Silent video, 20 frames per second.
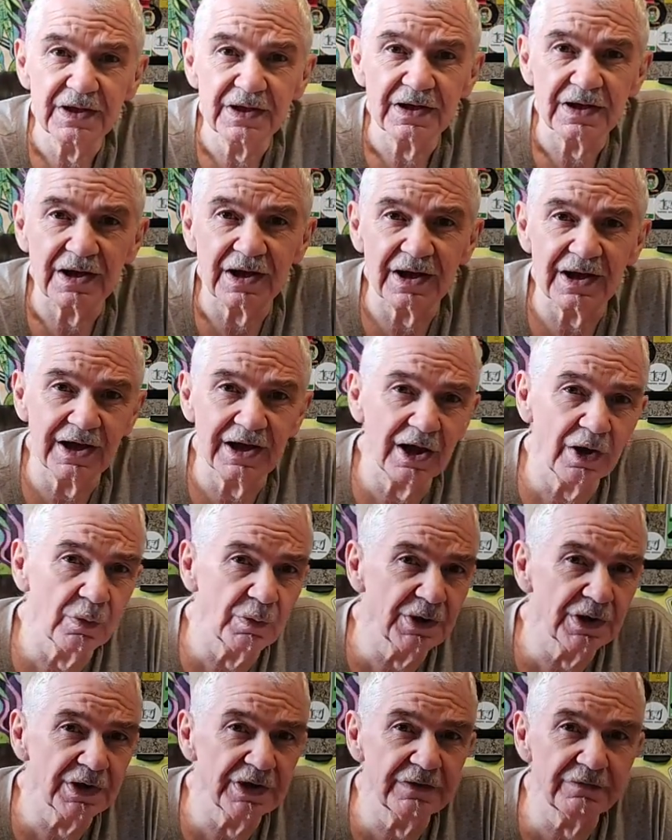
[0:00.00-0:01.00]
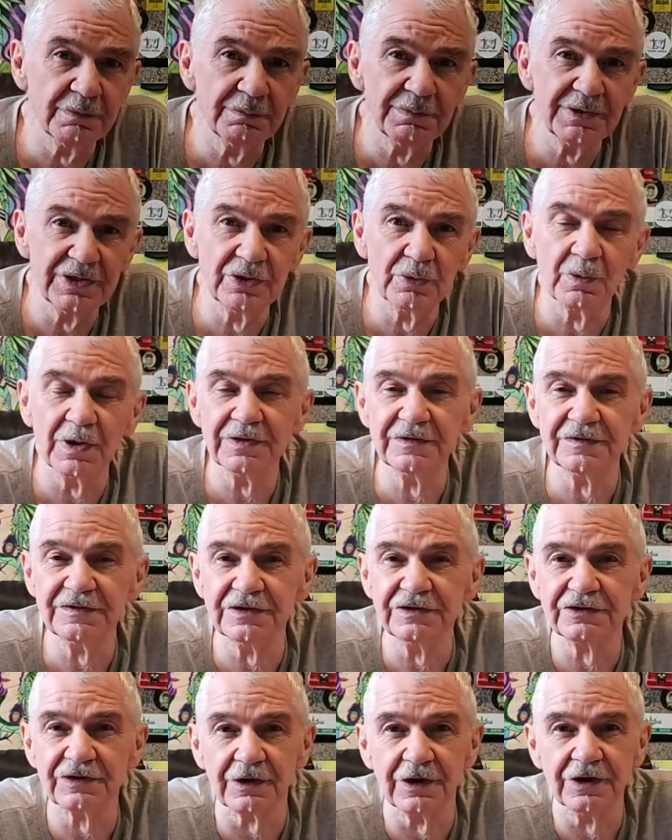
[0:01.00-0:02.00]
Hell, we'll even be the ones
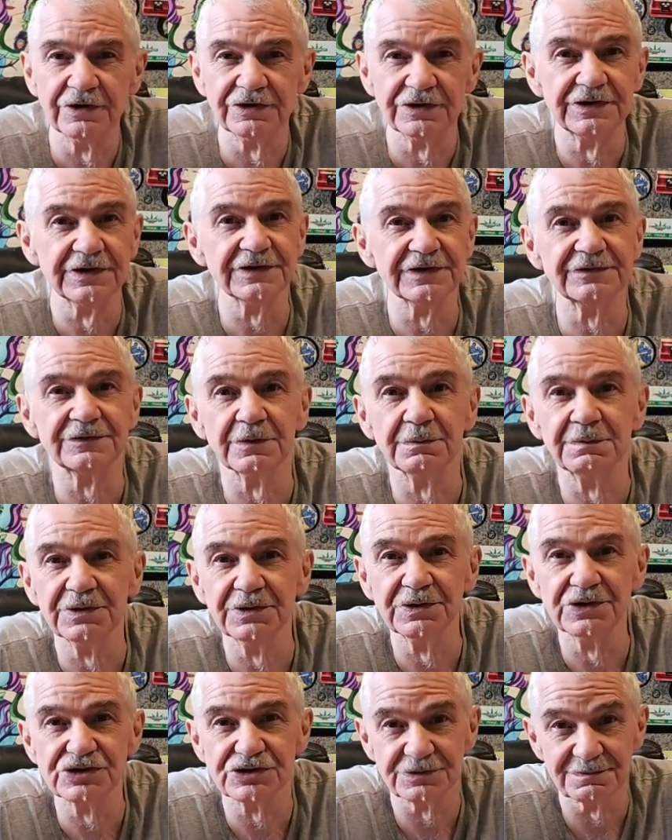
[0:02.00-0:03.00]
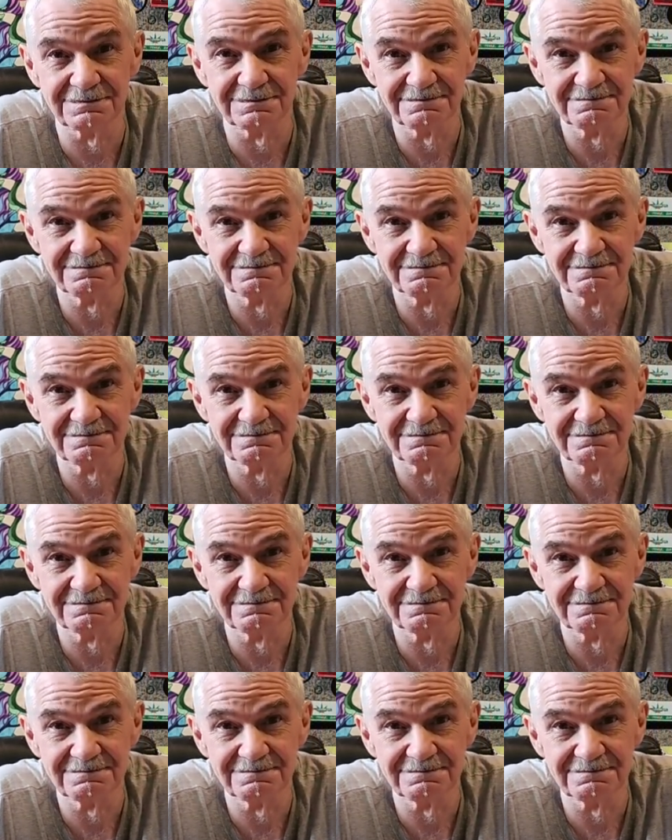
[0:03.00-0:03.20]
in charge of distribution.